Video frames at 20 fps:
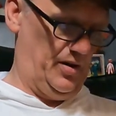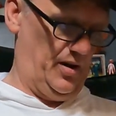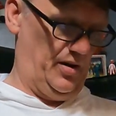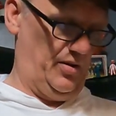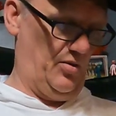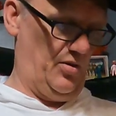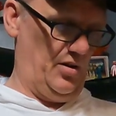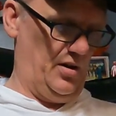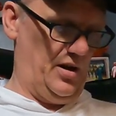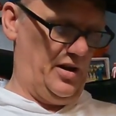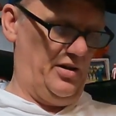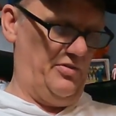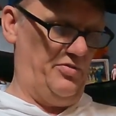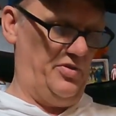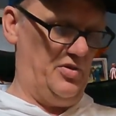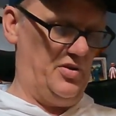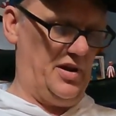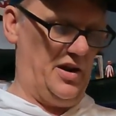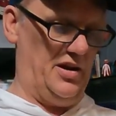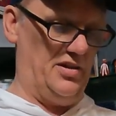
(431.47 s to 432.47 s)
I know a lot of
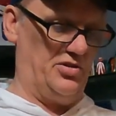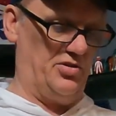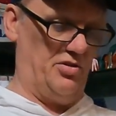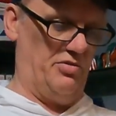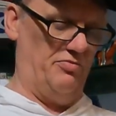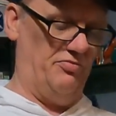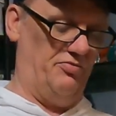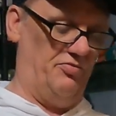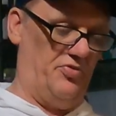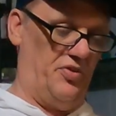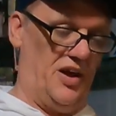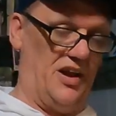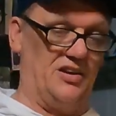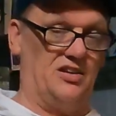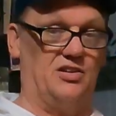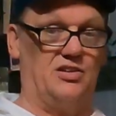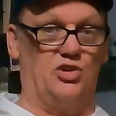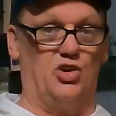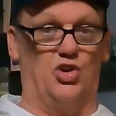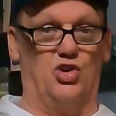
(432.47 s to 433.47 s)
you guys are
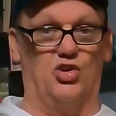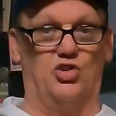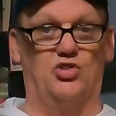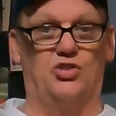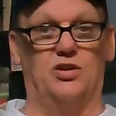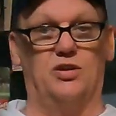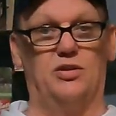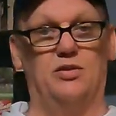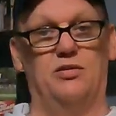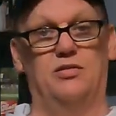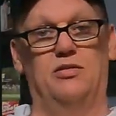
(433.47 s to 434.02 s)
investors,